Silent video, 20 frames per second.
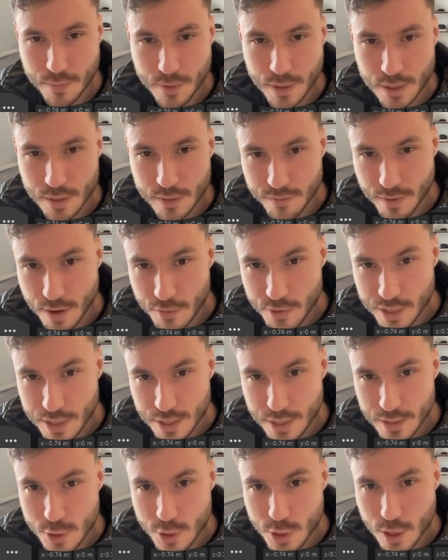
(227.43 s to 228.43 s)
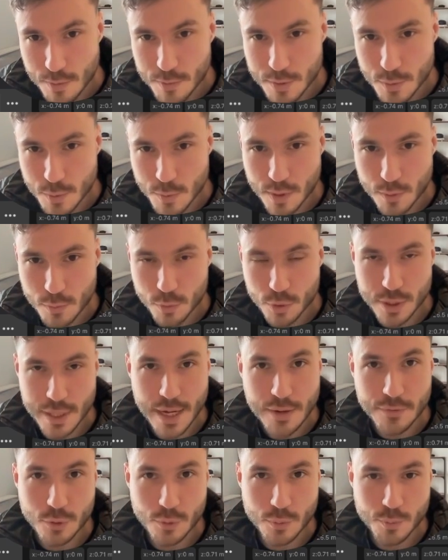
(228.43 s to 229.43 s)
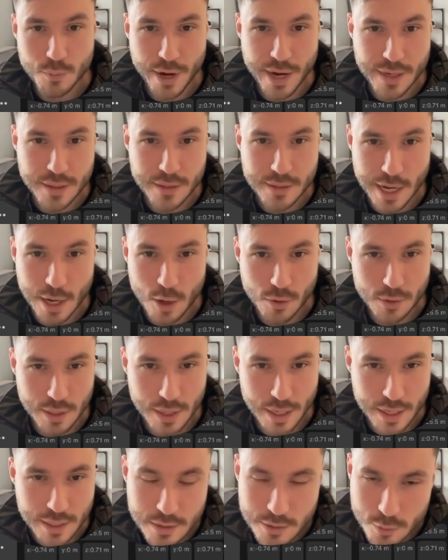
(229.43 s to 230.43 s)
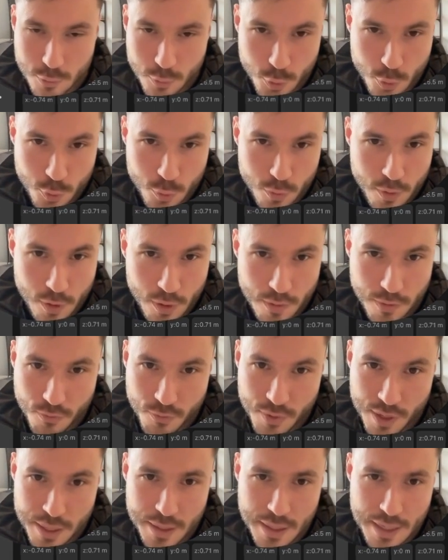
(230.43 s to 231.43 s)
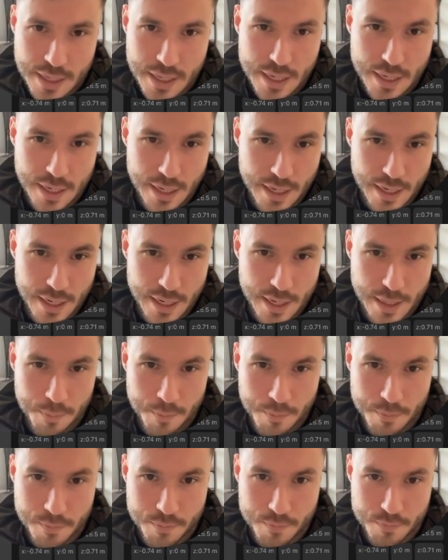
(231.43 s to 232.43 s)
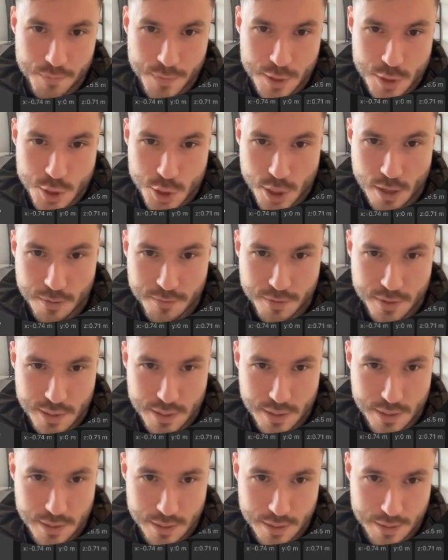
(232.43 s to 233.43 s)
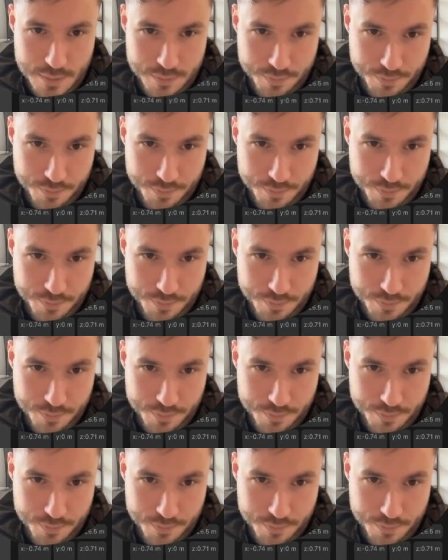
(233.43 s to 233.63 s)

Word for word: uh, very clean surface, we would have to break down like into two or three um, surfaces.